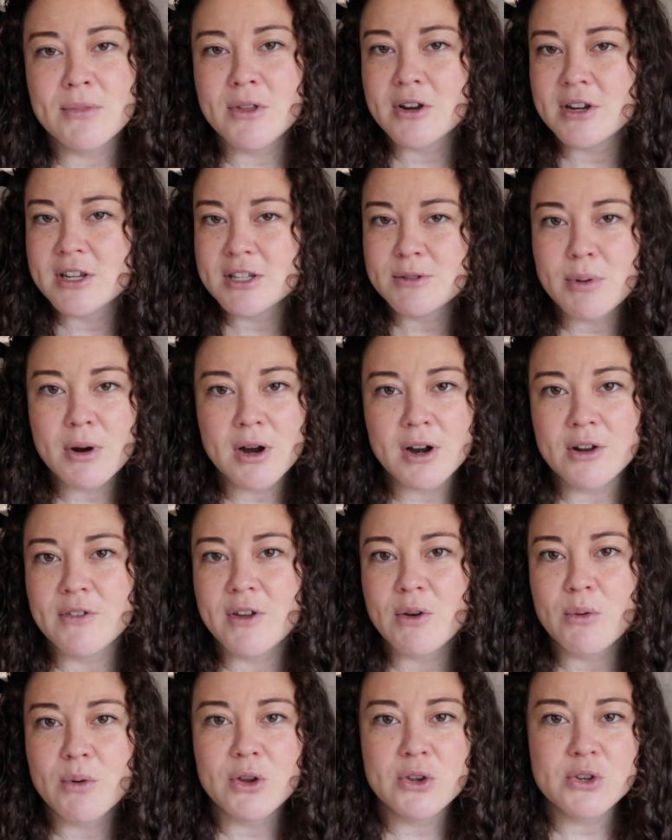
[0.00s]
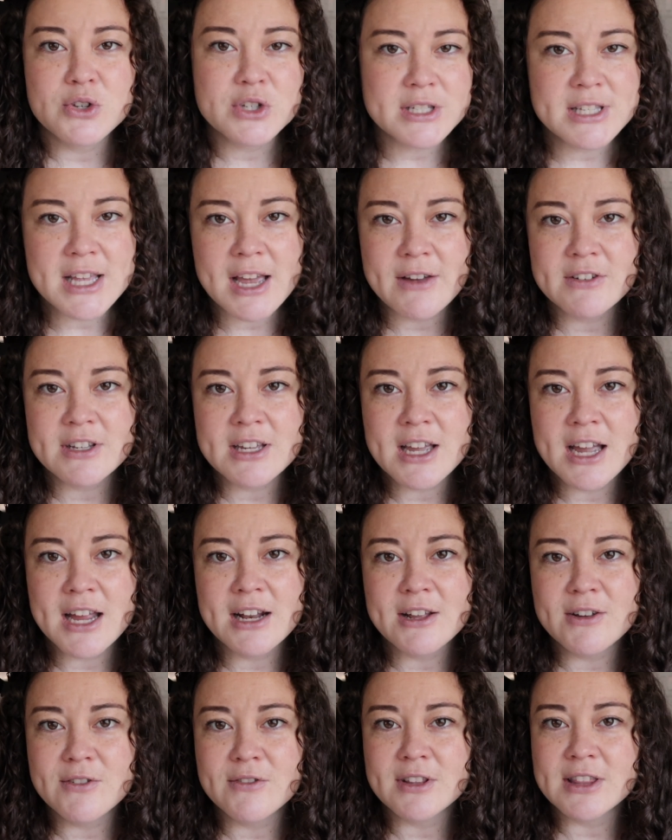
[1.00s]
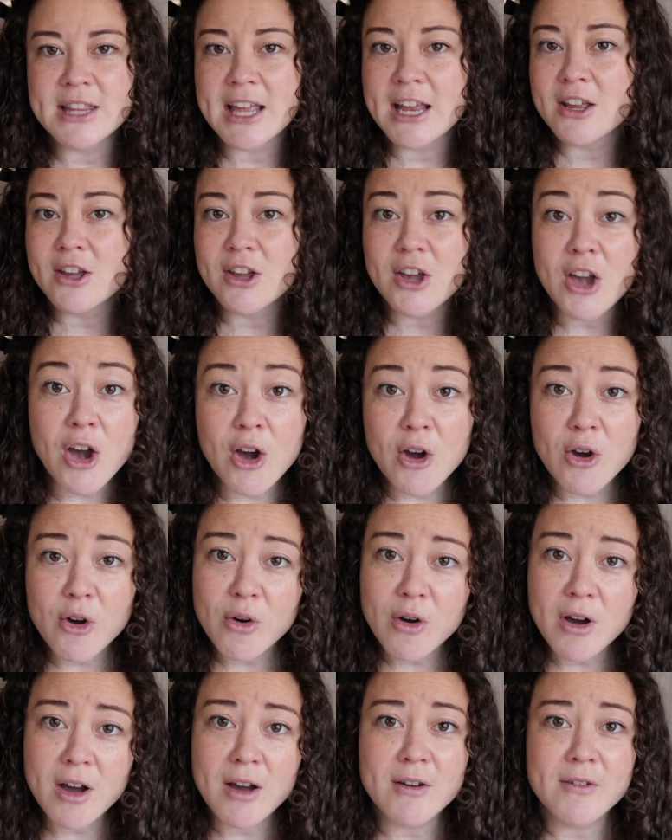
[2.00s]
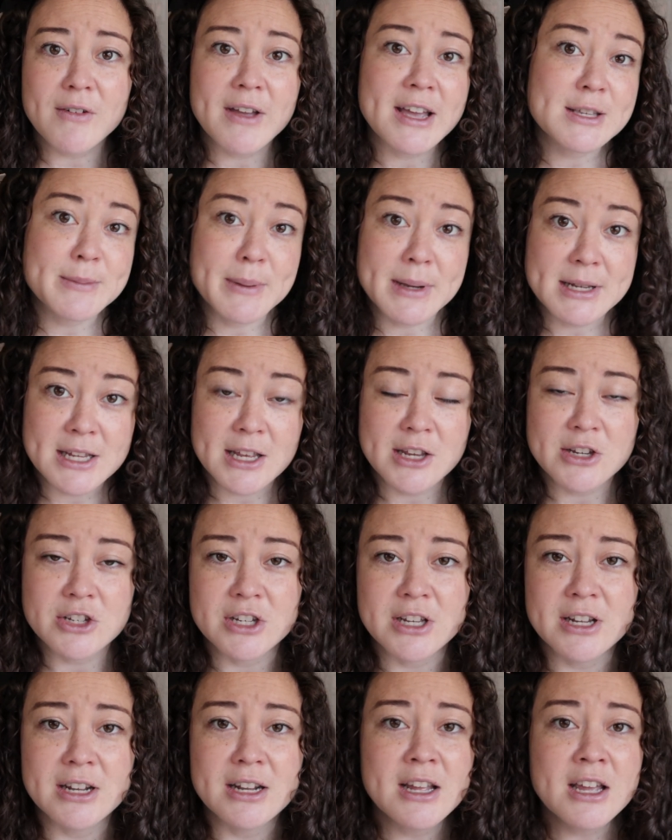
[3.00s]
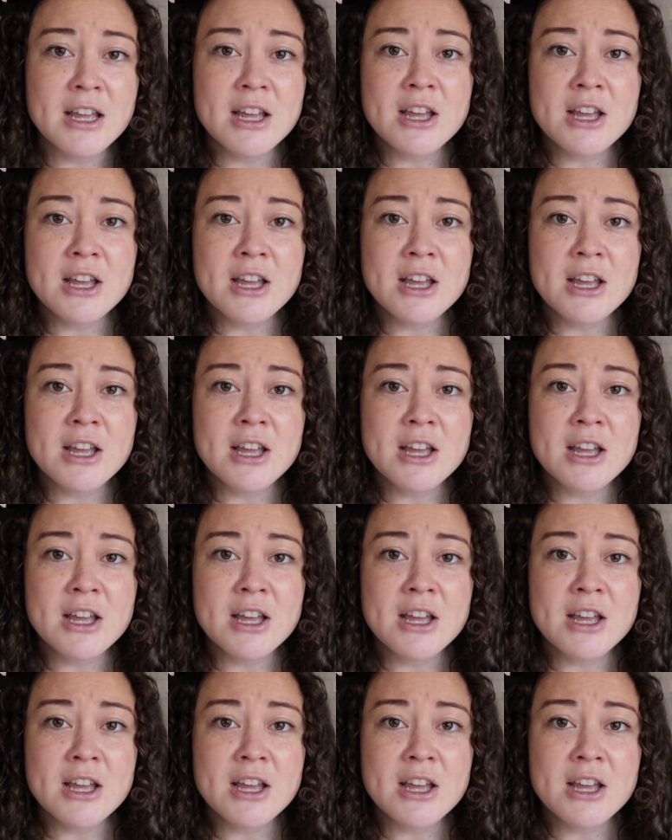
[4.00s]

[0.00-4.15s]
there is part of it where you just have to kind of let go of expectation.